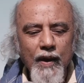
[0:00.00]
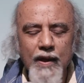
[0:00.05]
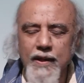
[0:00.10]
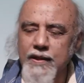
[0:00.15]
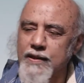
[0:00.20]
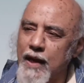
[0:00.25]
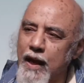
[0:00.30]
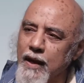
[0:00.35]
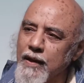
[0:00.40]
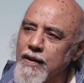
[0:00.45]

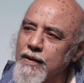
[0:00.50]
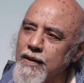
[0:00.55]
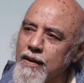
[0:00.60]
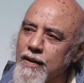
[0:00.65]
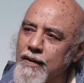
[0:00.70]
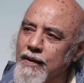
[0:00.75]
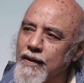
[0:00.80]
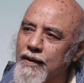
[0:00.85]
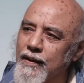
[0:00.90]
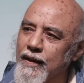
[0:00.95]

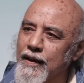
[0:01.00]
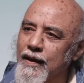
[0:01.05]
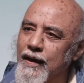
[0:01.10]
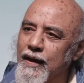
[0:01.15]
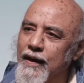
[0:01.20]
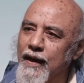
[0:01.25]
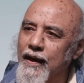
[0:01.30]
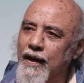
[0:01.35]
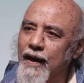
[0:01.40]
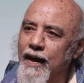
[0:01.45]
sun
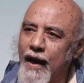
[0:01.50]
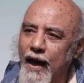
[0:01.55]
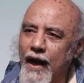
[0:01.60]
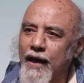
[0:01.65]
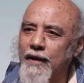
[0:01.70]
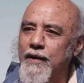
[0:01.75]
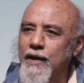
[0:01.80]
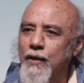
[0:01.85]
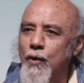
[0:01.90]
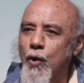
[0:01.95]

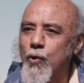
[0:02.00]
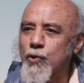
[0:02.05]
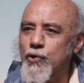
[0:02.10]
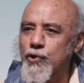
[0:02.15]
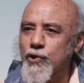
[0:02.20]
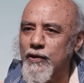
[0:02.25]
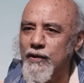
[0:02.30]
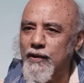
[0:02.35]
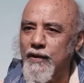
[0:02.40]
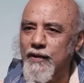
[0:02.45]
and the
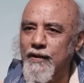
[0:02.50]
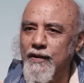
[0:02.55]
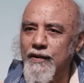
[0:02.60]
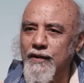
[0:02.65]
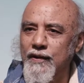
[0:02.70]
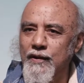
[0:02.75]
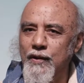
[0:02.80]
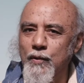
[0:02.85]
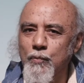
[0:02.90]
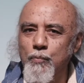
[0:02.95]
ocean
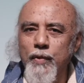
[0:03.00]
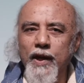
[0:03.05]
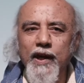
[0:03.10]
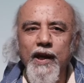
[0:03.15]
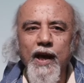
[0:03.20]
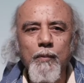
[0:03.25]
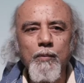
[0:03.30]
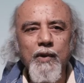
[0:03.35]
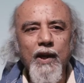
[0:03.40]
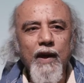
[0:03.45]

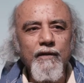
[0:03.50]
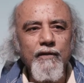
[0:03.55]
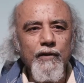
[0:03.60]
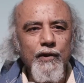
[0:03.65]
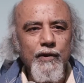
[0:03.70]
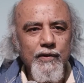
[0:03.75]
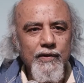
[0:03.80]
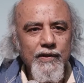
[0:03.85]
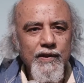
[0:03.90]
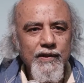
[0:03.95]
became
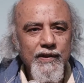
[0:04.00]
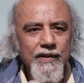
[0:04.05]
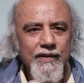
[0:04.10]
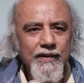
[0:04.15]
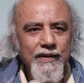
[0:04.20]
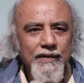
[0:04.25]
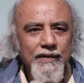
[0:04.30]
lovers.